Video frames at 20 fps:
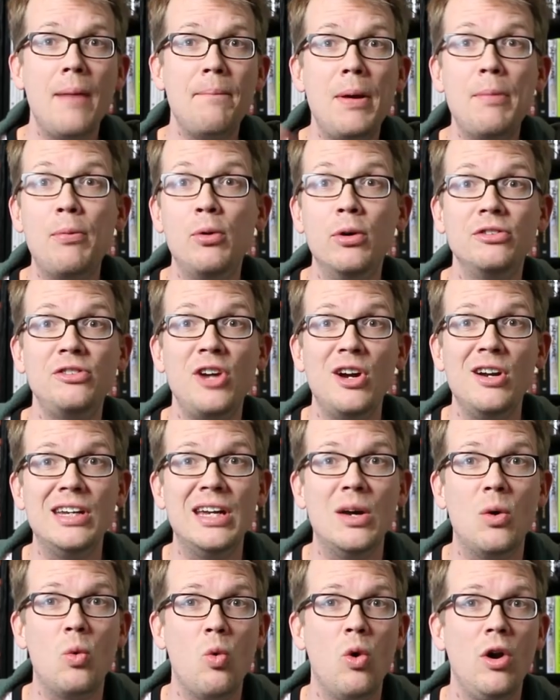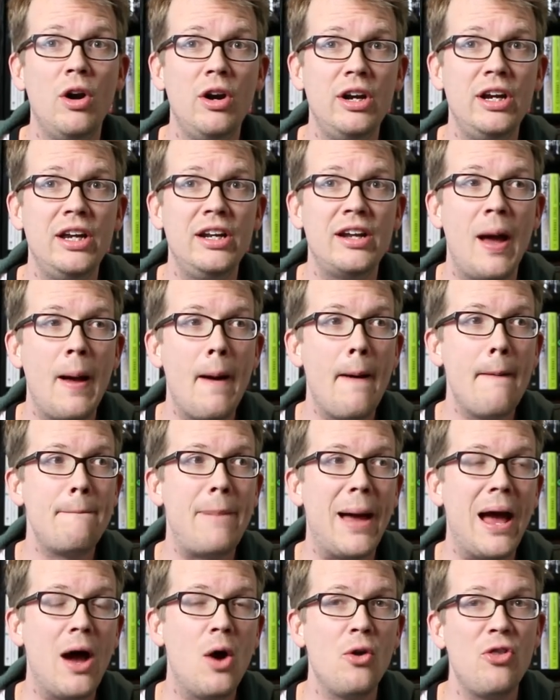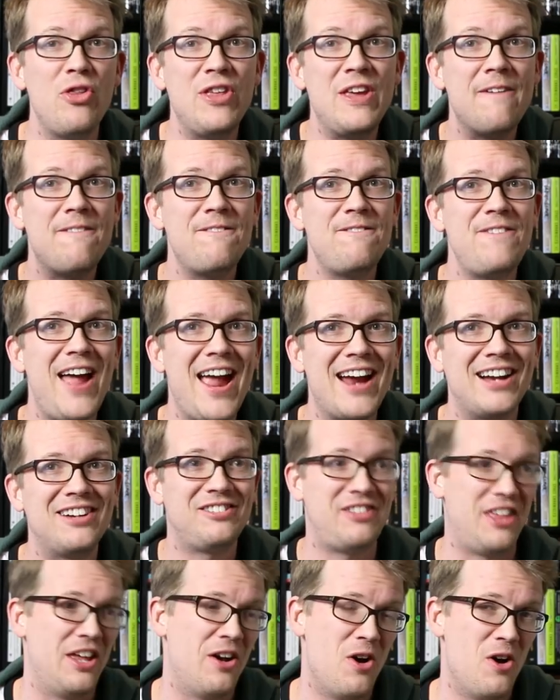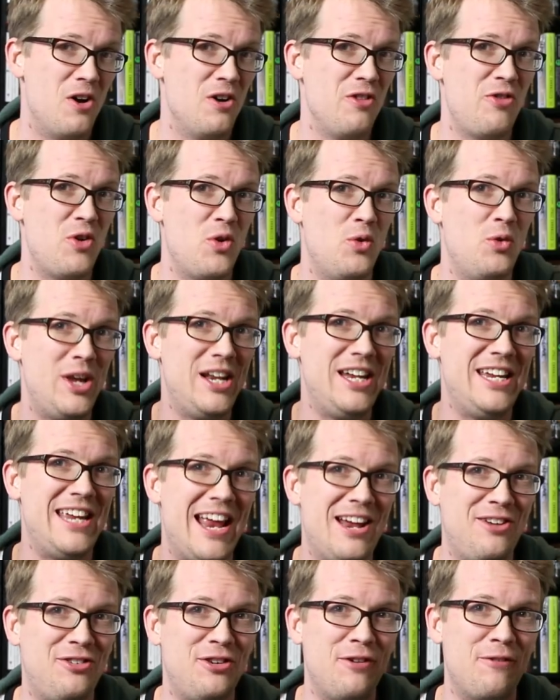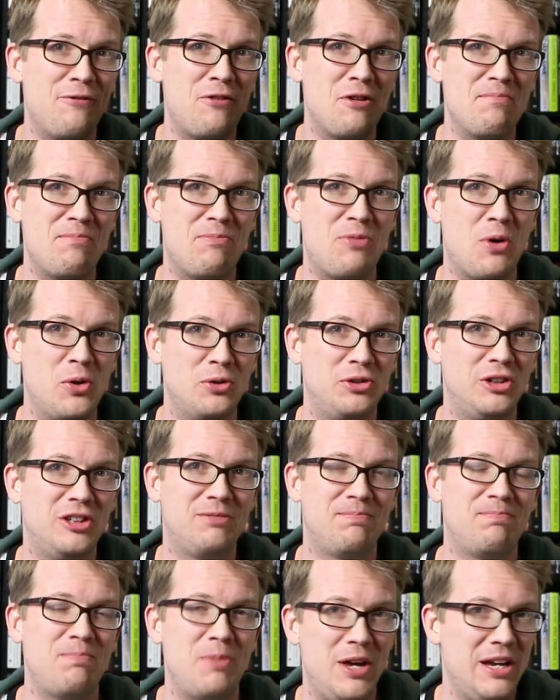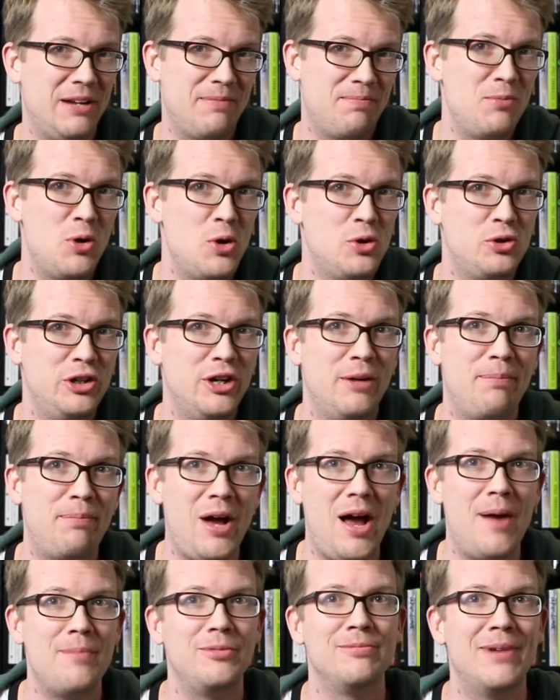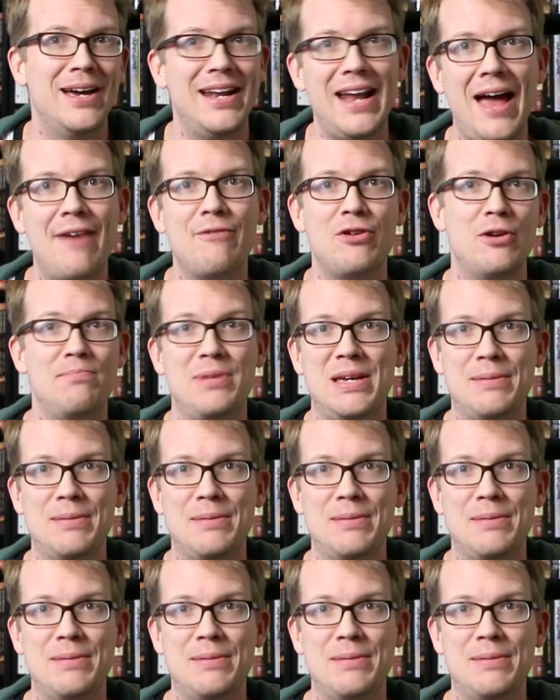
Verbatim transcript: and people were starting to get worried about the effect that all of the radiation from those like nuclear bombs might have on